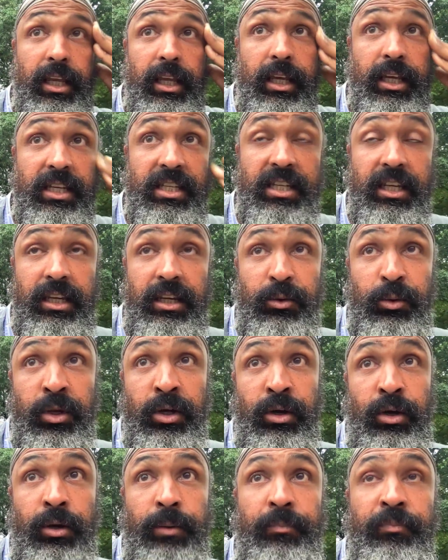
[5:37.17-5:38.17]
Continuing
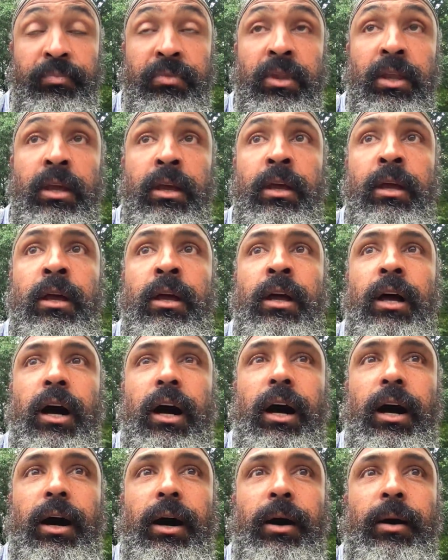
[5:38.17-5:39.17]

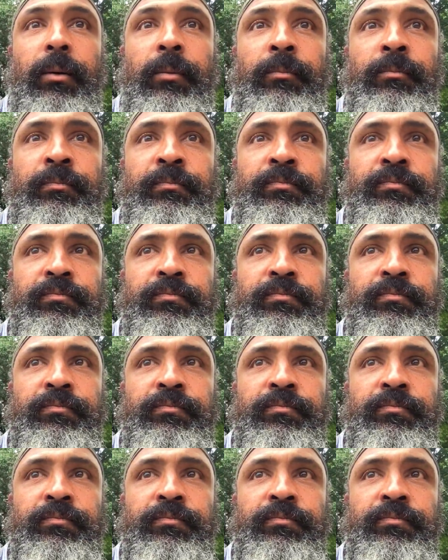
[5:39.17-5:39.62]
on.